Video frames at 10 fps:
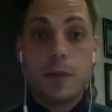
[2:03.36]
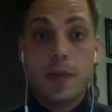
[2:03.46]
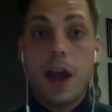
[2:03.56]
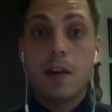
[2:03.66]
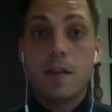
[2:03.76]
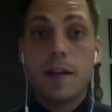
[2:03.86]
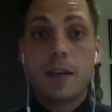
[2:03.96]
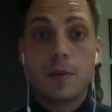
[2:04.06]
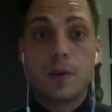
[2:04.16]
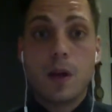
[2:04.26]
are
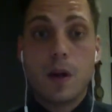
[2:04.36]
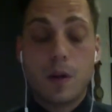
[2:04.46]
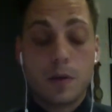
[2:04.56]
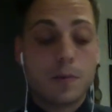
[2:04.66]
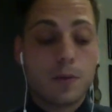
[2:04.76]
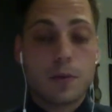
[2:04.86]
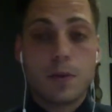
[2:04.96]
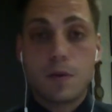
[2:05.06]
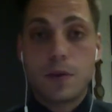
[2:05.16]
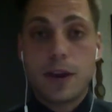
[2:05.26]
available on Moodle
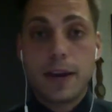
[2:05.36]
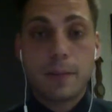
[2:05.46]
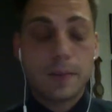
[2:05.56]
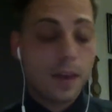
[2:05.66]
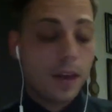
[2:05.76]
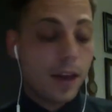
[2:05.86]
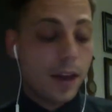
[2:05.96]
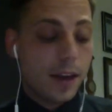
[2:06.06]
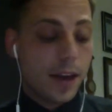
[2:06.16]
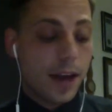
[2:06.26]
already.
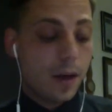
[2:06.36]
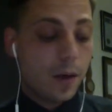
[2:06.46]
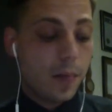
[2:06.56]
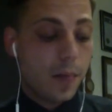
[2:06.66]
Now,